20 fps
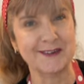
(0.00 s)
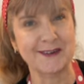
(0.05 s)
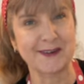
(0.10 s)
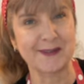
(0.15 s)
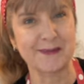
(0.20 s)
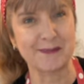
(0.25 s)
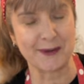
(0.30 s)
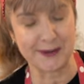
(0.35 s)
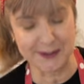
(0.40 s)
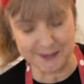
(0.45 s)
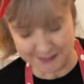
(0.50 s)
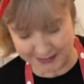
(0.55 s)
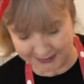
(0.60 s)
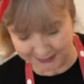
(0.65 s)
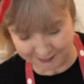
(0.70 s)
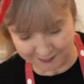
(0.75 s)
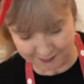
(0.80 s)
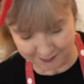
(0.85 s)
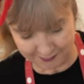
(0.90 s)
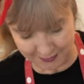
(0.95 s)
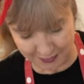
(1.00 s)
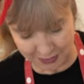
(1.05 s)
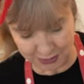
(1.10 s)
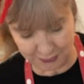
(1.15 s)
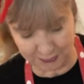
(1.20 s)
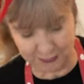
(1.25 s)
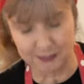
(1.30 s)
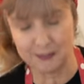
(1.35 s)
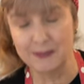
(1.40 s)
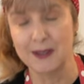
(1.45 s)
to experiment because I
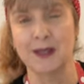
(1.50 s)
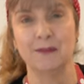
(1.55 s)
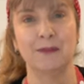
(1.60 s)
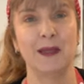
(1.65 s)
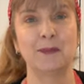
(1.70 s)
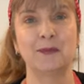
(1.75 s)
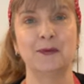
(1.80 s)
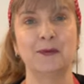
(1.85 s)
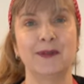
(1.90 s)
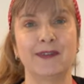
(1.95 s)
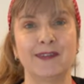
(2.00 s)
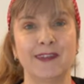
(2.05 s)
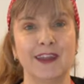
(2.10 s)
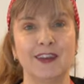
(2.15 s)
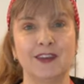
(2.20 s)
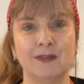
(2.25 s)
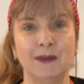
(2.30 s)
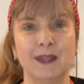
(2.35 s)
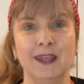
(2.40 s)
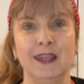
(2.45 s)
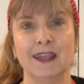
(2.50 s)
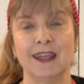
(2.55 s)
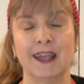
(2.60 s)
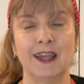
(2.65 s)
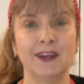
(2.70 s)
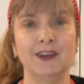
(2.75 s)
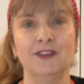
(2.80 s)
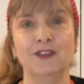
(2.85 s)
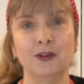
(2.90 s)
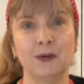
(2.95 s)
thought people would say to me,
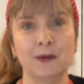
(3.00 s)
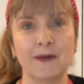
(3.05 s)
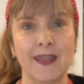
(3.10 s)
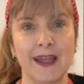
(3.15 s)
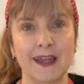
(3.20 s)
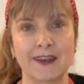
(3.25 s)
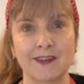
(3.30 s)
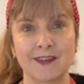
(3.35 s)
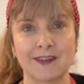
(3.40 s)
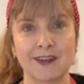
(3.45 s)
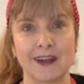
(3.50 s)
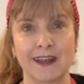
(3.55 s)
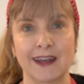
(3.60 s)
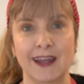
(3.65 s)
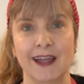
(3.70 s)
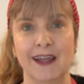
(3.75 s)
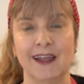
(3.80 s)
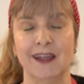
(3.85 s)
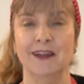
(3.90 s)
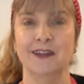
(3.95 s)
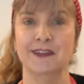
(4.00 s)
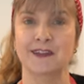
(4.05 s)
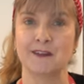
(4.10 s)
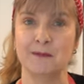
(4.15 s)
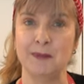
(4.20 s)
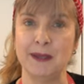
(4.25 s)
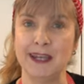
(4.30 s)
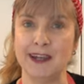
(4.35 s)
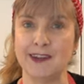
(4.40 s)
can I do it without a starter? So I've been